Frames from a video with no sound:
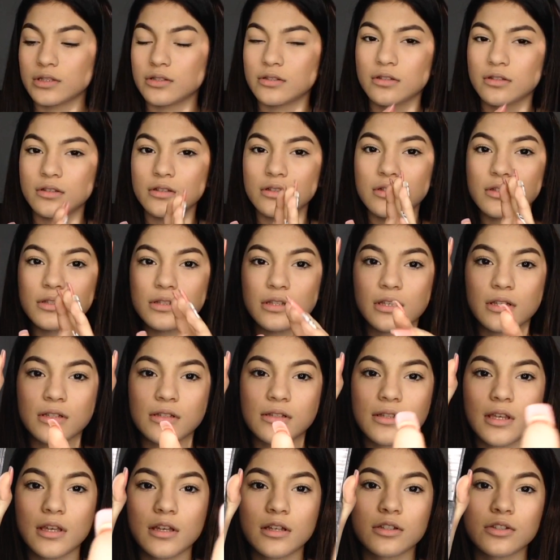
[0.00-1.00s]
As you can see,
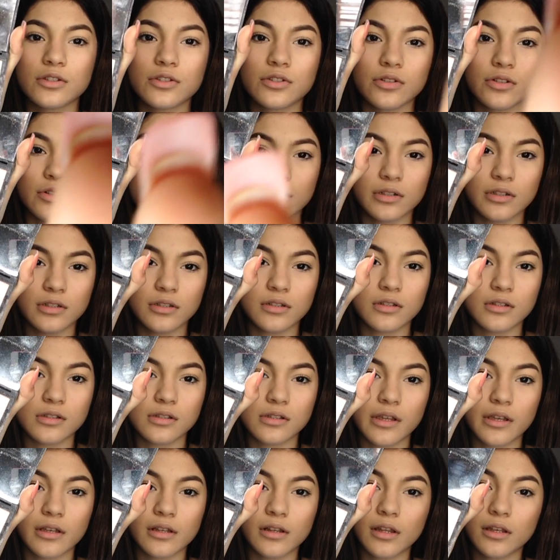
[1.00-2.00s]
it's like dirty
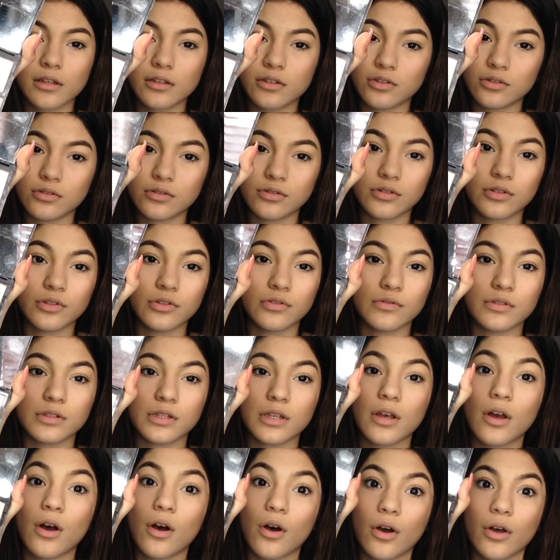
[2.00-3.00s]
because I like used to use
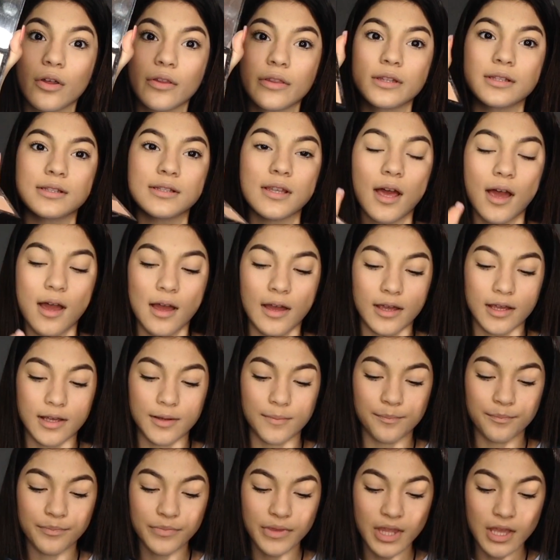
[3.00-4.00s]
it all the
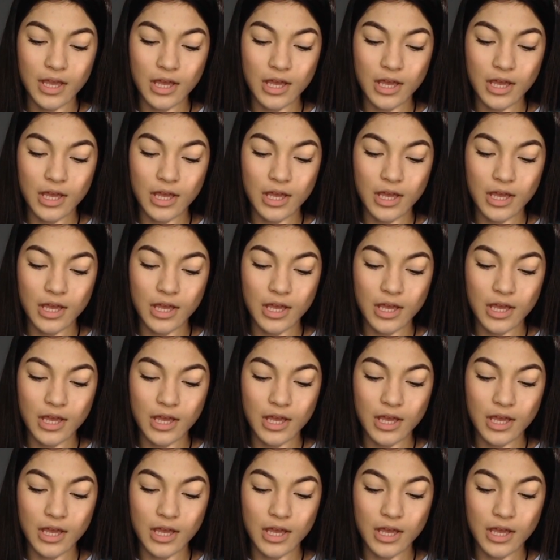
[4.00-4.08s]
time.